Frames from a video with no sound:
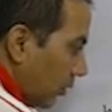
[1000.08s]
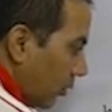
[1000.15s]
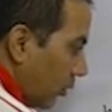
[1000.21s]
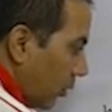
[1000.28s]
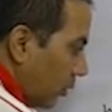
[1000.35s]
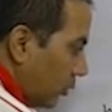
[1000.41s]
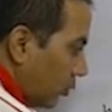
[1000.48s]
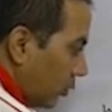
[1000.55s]

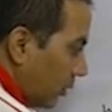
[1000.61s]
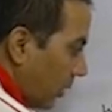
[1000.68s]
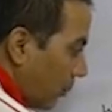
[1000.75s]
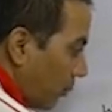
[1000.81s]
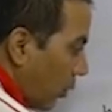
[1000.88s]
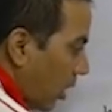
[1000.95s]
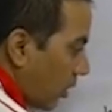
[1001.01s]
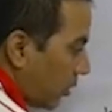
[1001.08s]
go to the
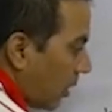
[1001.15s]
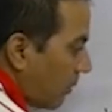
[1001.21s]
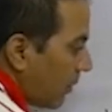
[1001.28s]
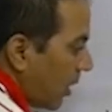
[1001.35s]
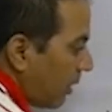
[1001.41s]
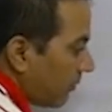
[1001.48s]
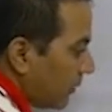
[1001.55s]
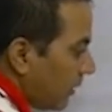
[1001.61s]
bottom
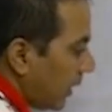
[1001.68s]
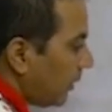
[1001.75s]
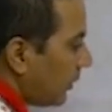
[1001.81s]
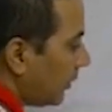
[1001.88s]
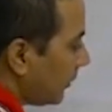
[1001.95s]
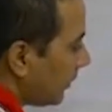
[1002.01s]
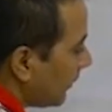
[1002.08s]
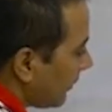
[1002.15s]
of that
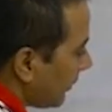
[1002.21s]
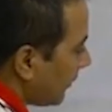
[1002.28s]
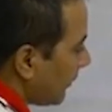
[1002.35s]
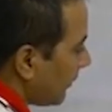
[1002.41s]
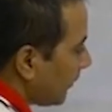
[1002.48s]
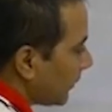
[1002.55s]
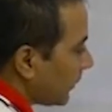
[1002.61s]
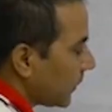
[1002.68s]

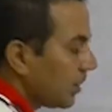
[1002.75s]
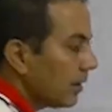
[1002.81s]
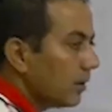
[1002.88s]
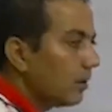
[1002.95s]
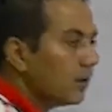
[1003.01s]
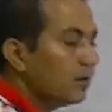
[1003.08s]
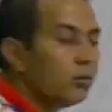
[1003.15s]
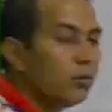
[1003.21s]

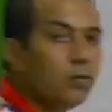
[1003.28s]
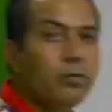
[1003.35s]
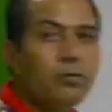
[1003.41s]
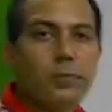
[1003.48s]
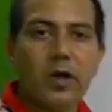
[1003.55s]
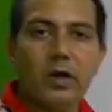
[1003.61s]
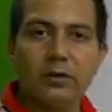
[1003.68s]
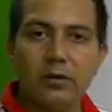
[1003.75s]
wool
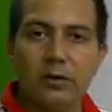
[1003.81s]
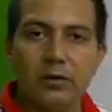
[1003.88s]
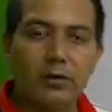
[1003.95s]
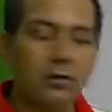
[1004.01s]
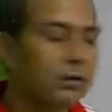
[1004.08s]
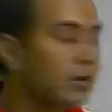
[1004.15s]
bottle.